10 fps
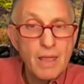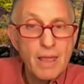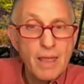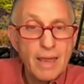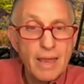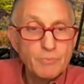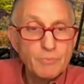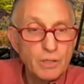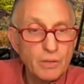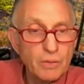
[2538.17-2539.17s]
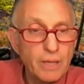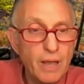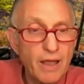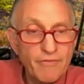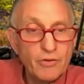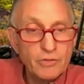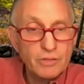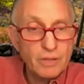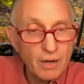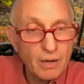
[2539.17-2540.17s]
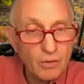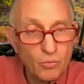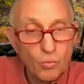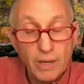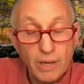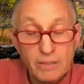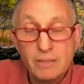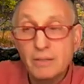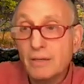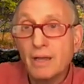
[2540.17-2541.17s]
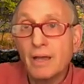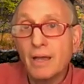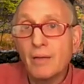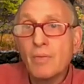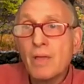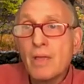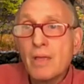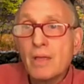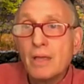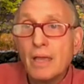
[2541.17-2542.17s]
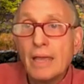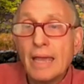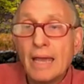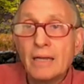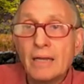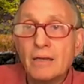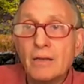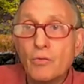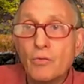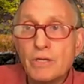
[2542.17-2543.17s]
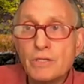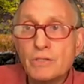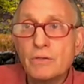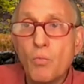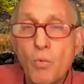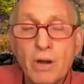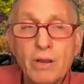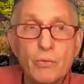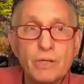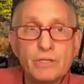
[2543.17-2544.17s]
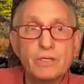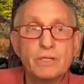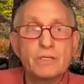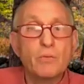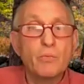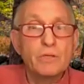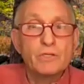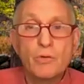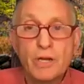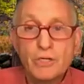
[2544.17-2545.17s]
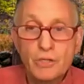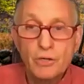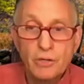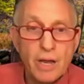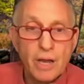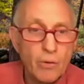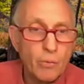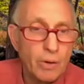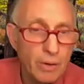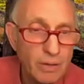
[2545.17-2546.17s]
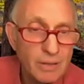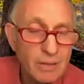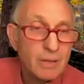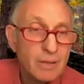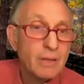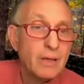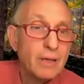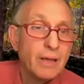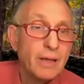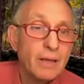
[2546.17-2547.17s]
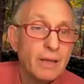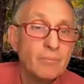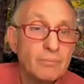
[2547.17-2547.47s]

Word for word: Absolutely. iPhones are great. Um, and the reason, one of the reasons that we structured our, um,